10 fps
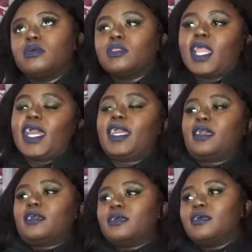
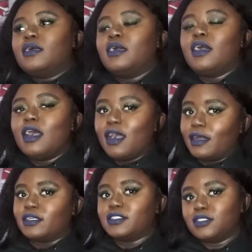like
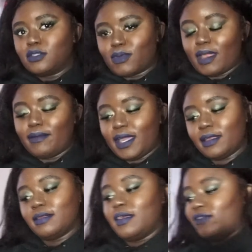hugs the right
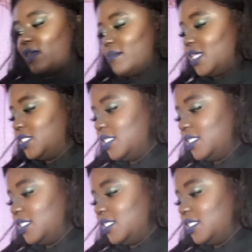way, if that makes